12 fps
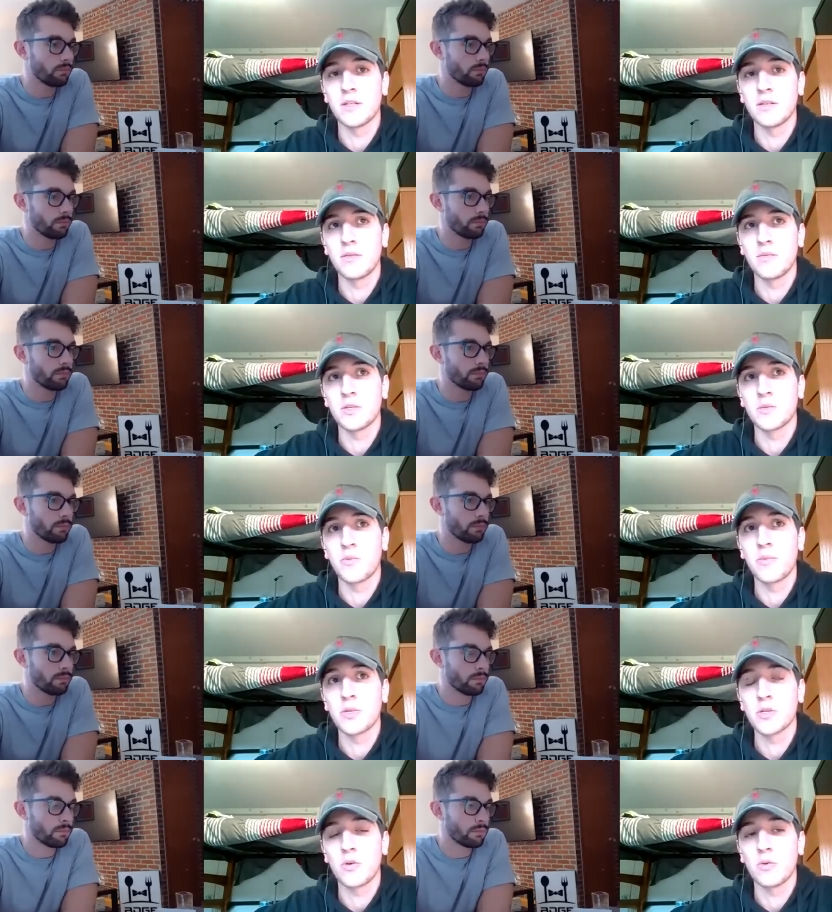Speaker 1: And there's
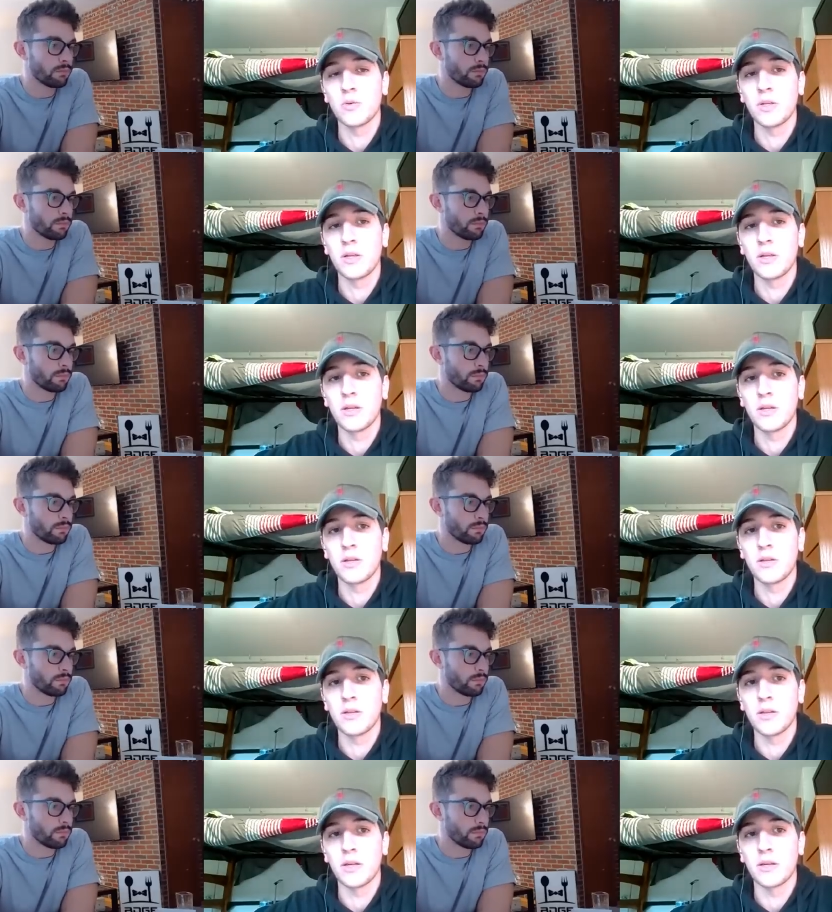pretty much only
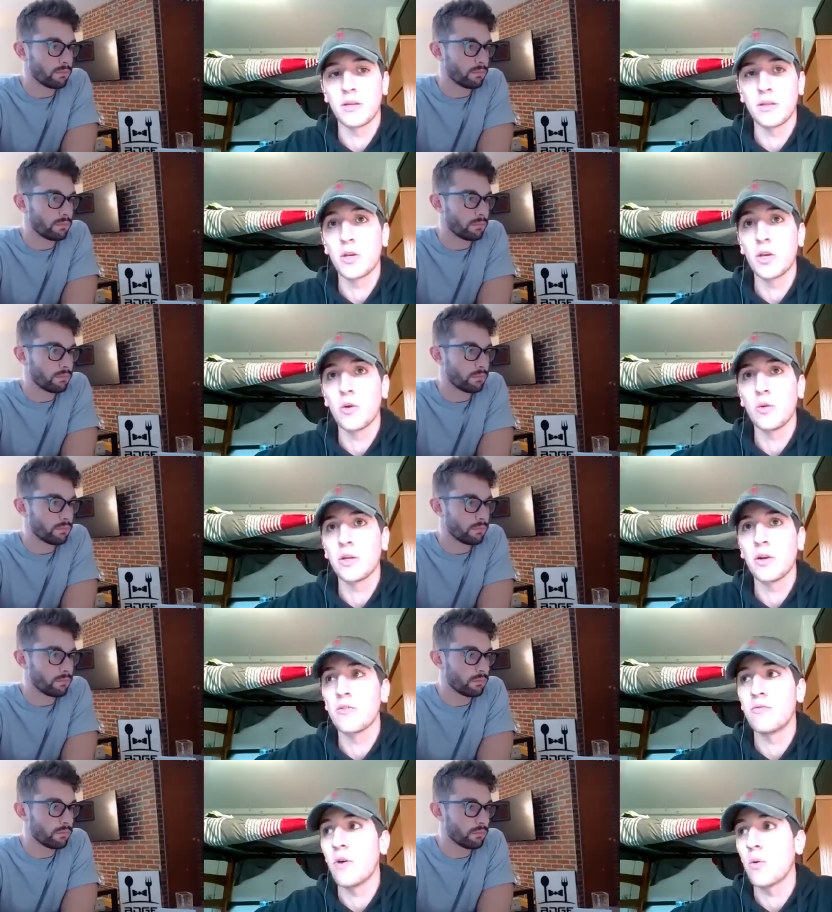like you can only
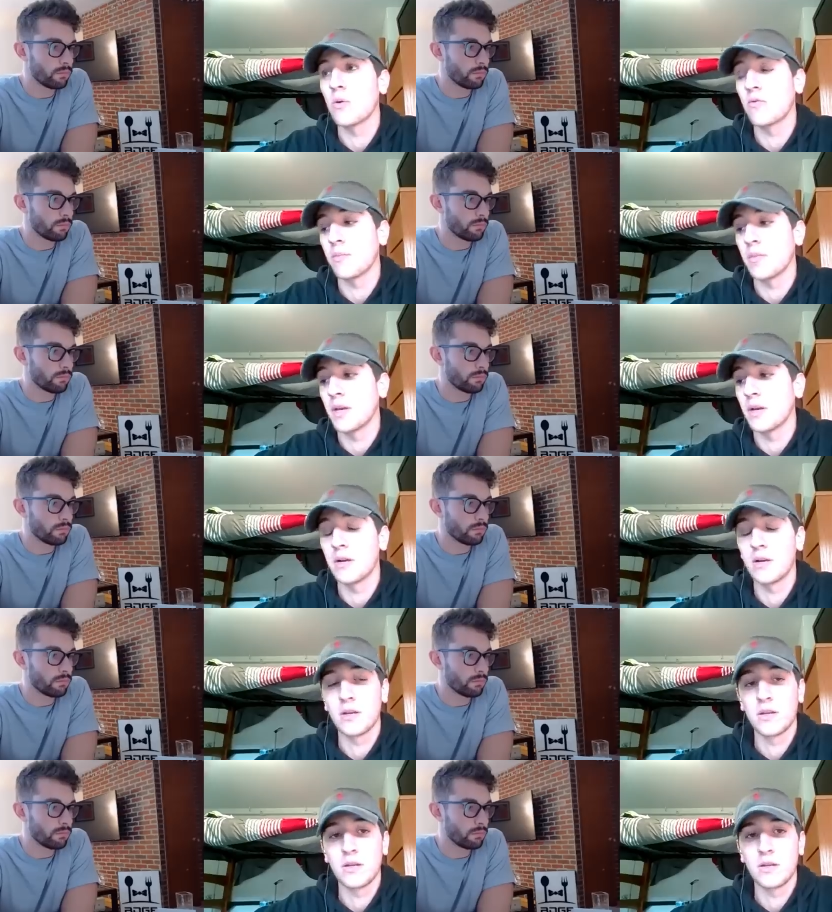go forward from here
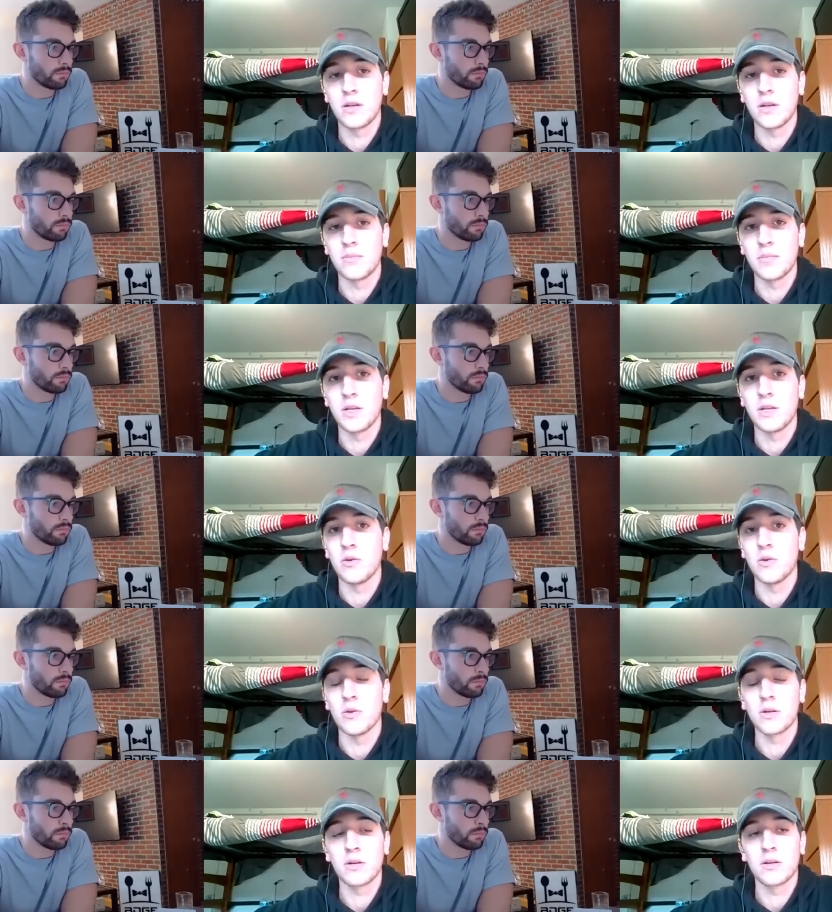um, in New
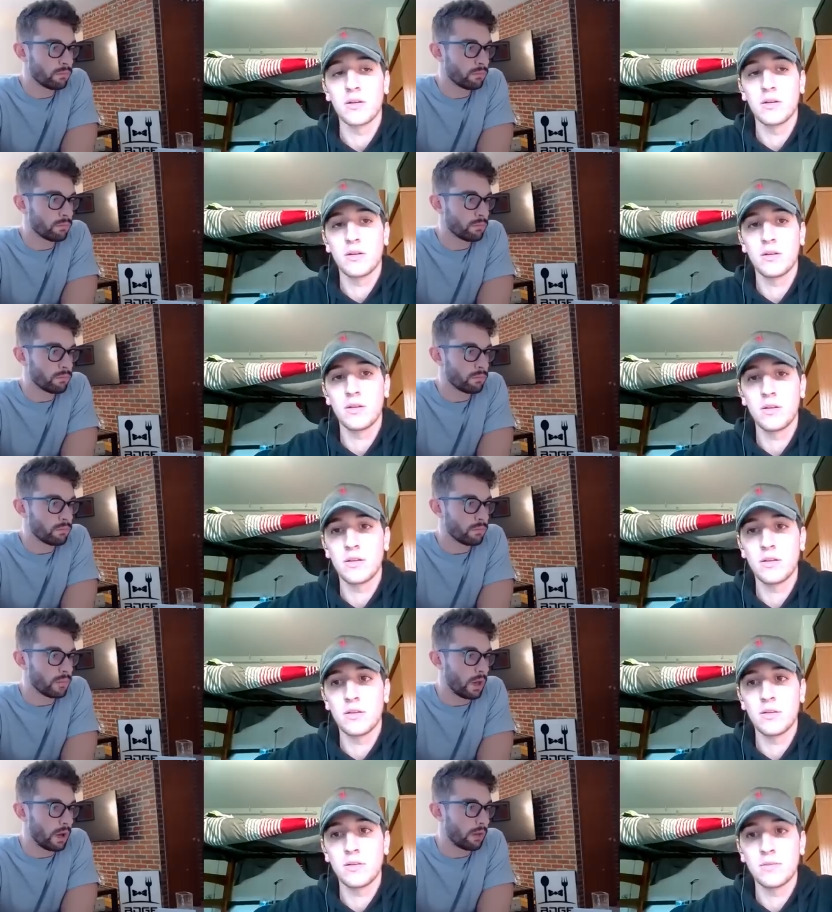York.
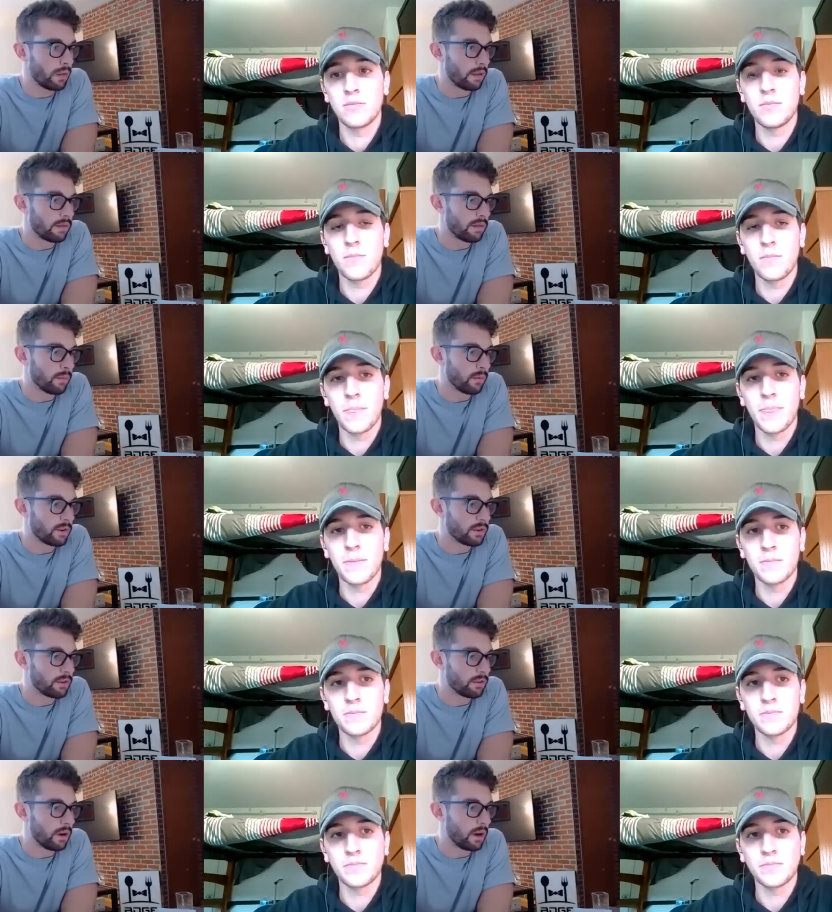
Speaker 2: Yeah, that's similar
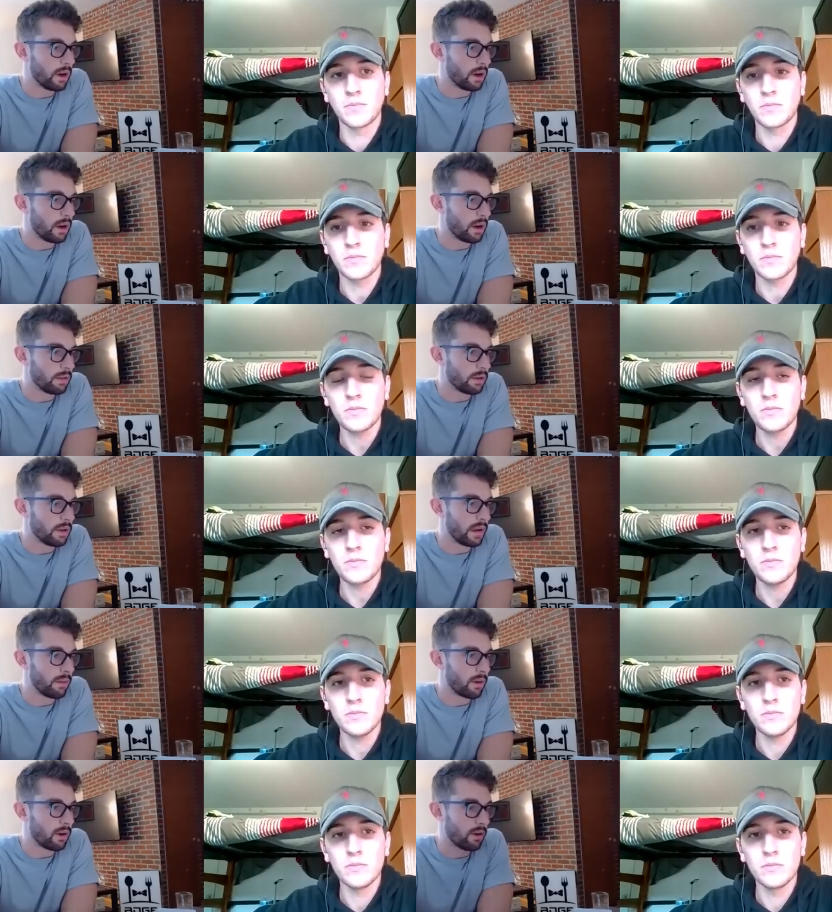to uh, the
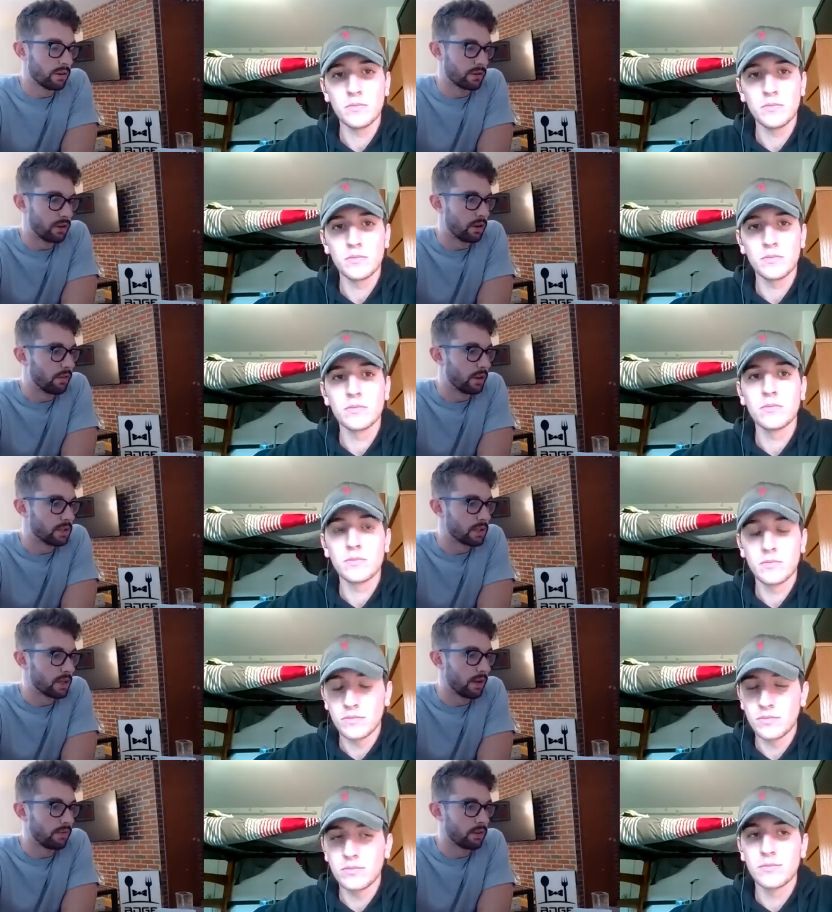damn Cardinals offense.
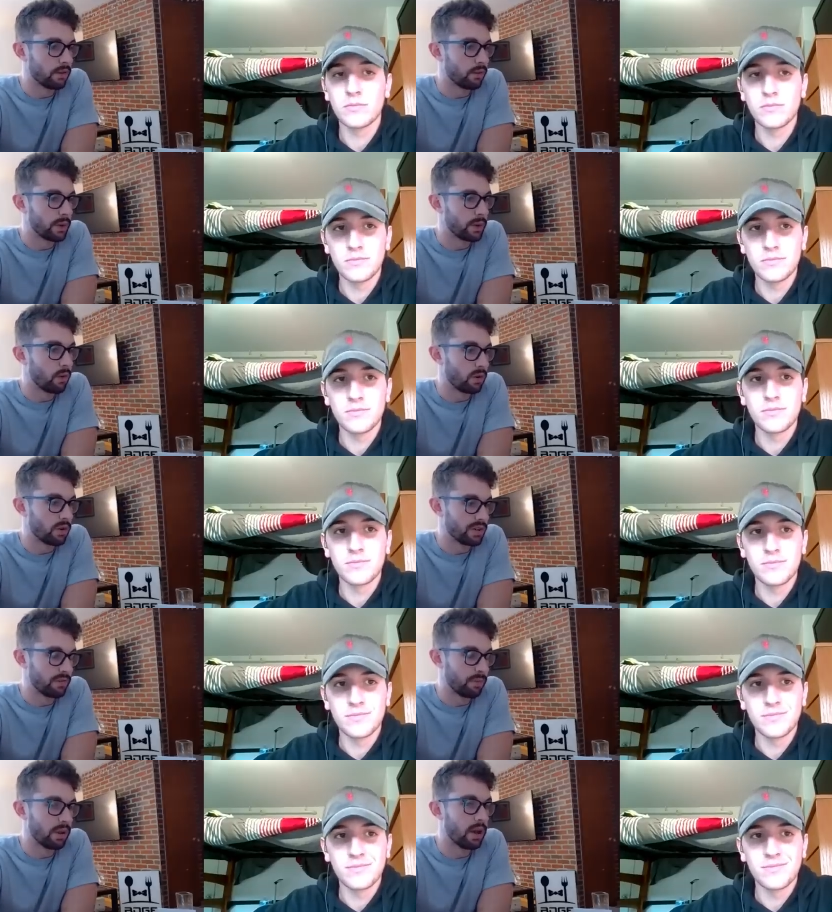After three quarters
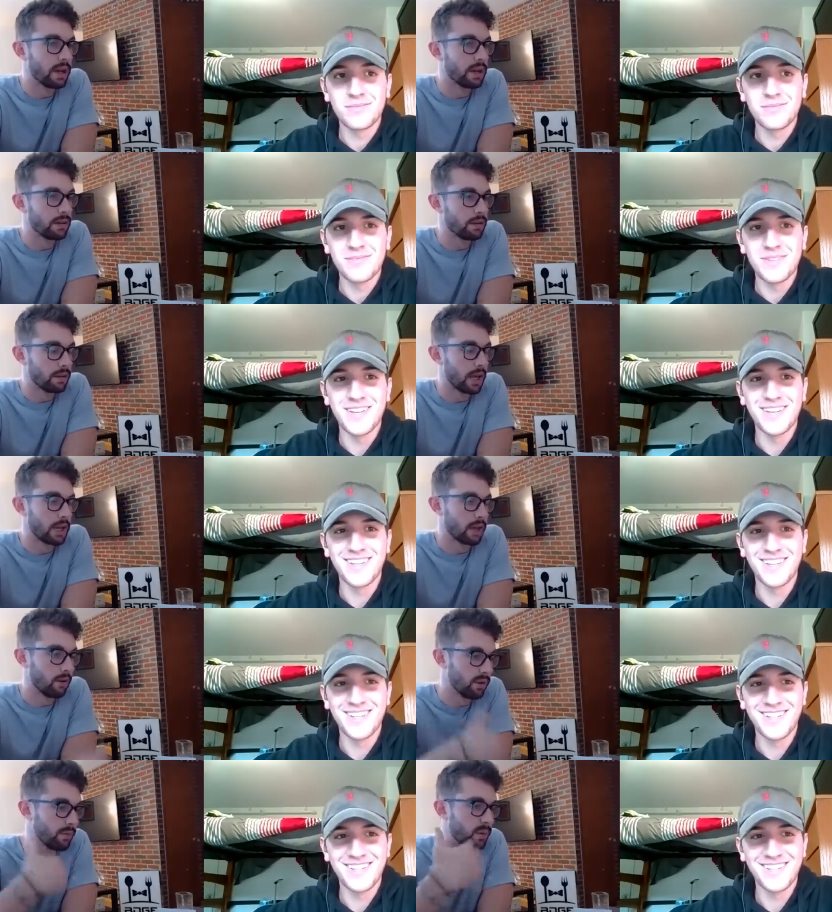of play, they could
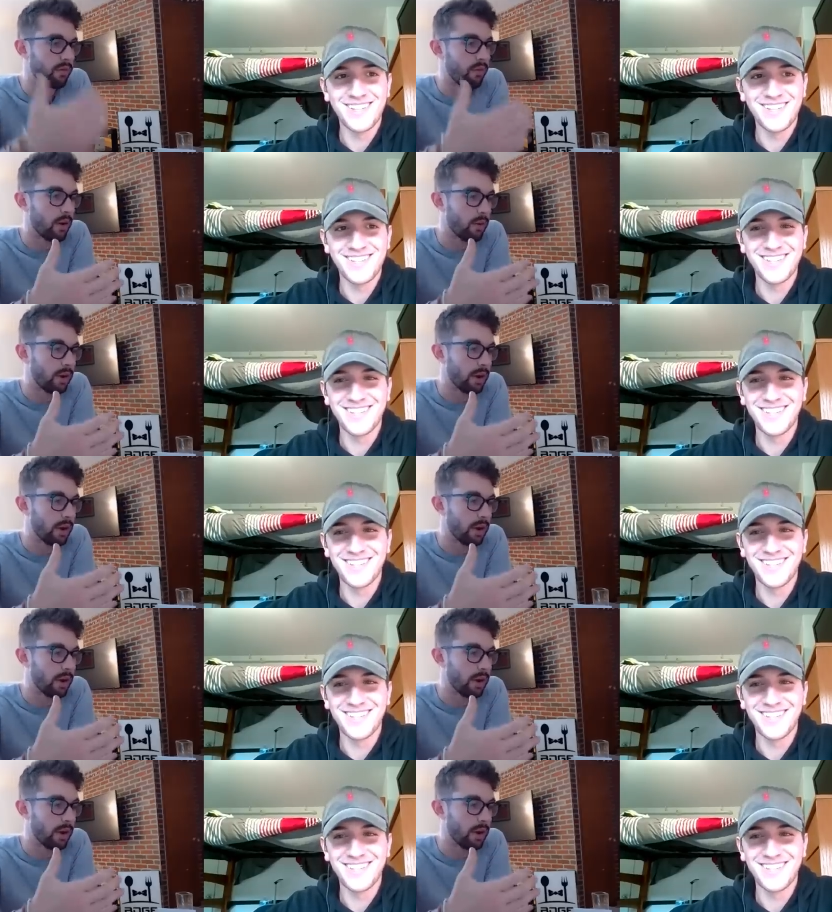only move forward,